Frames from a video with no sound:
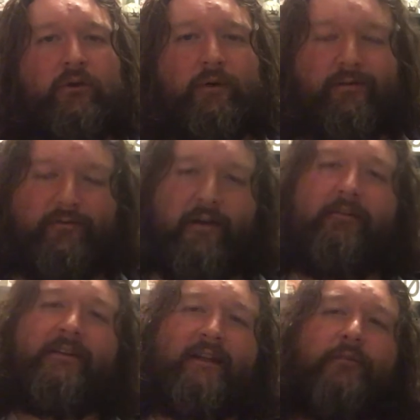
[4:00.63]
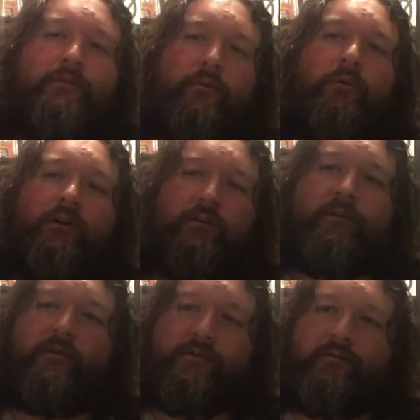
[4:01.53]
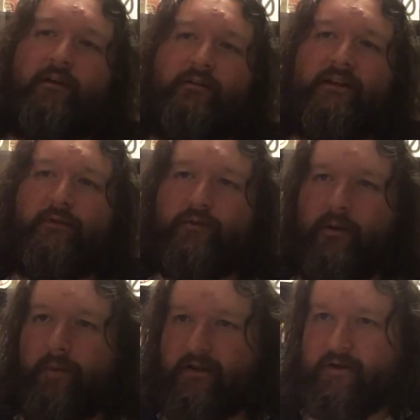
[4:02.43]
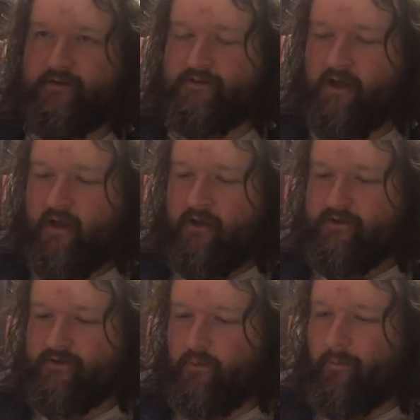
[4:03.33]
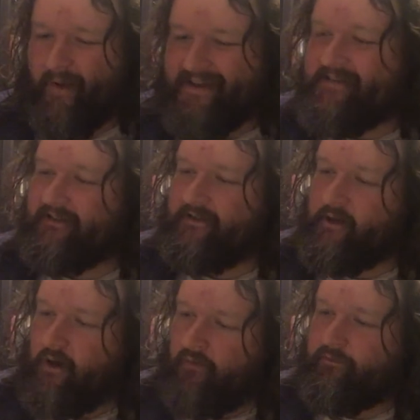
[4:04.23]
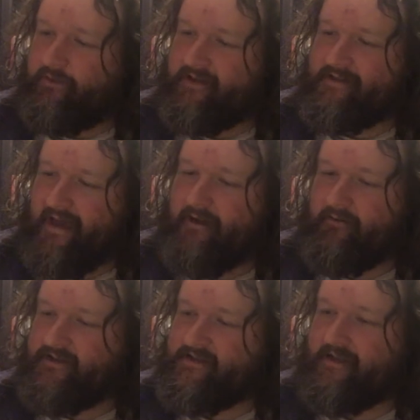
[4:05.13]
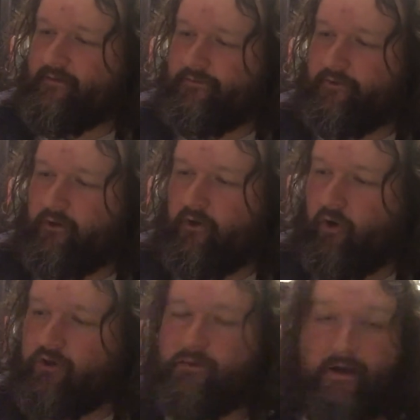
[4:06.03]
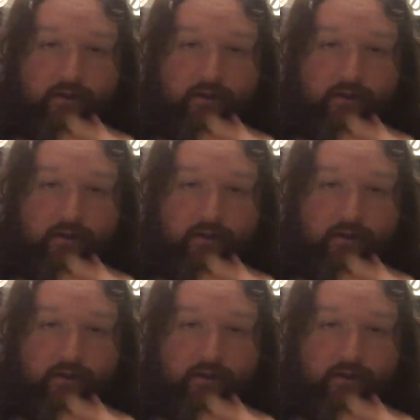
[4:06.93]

who have very different worldviews and very different opinions. So basically the conflict here in scene 4 all the way